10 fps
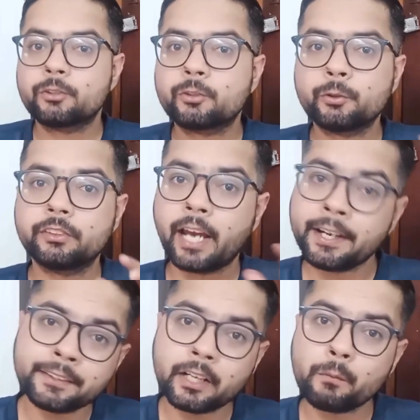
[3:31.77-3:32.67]
So
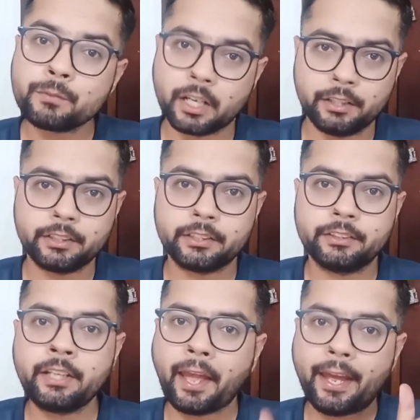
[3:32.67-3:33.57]
that comes under
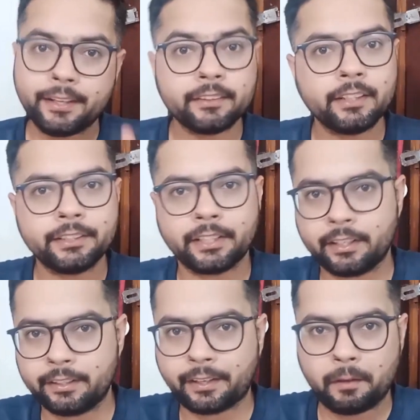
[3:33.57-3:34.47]
the
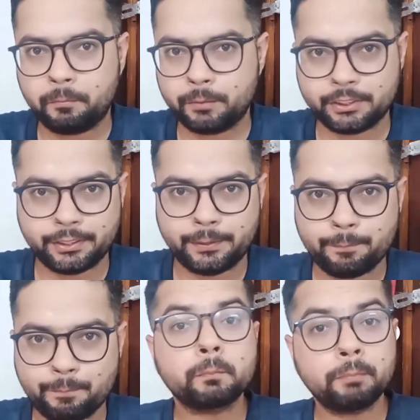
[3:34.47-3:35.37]
analytical chemistry.
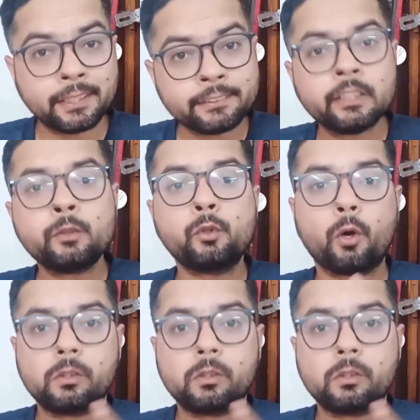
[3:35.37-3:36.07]
So basic